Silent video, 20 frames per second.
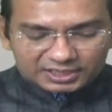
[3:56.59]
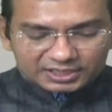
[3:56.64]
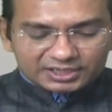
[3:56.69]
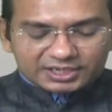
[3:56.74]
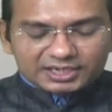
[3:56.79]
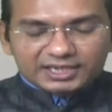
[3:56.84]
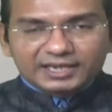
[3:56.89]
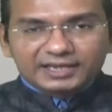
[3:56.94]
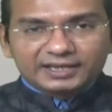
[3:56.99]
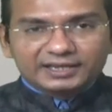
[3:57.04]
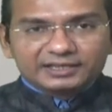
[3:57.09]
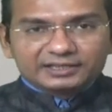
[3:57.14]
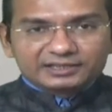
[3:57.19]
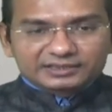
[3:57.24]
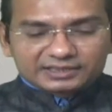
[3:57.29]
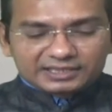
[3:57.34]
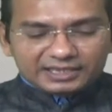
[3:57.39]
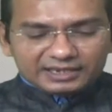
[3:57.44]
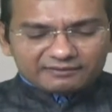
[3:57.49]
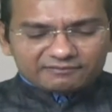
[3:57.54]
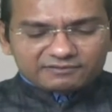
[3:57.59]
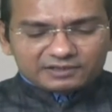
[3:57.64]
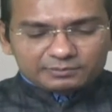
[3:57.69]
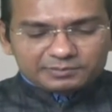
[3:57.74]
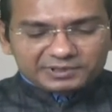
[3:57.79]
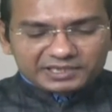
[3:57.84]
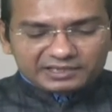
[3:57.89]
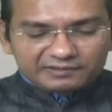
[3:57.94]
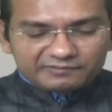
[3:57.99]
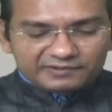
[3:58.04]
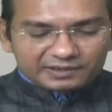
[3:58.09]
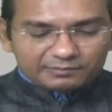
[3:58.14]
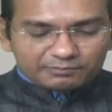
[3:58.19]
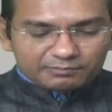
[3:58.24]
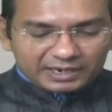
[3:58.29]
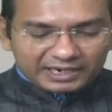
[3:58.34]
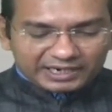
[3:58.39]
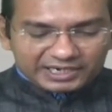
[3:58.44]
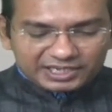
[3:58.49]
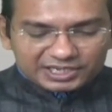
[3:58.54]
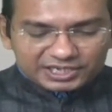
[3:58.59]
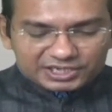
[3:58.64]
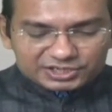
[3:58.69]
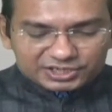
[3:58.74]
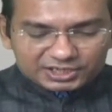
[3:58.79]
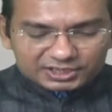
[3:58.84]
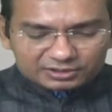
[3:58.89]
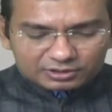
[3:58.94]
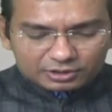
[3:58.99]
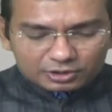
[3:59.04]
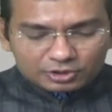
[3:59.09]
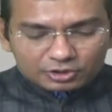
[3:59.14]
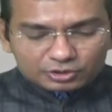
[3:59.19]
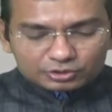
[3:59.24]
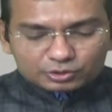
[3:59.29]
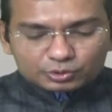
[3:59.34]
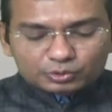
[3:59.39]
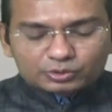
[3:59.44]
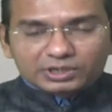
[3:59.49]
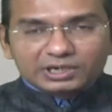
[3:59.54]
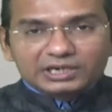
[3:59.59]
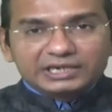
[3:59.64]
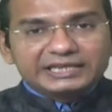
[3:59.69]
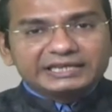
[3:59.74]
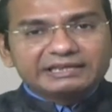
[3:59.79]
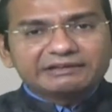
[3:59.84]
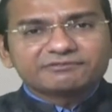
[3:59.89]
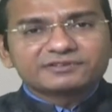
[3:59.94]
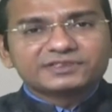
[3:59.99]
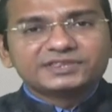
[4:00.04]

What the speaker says: okay, they will be giving medication to relieve